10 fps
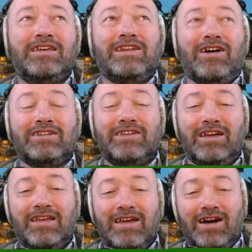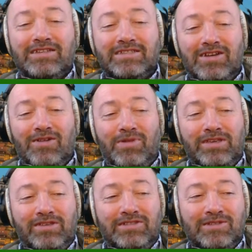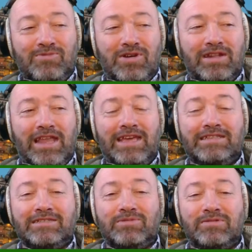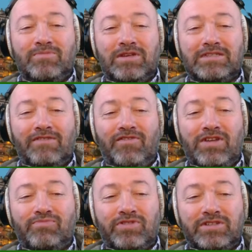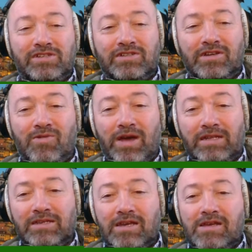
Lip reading: I start by using the word ladies, which must sound very British and quaint,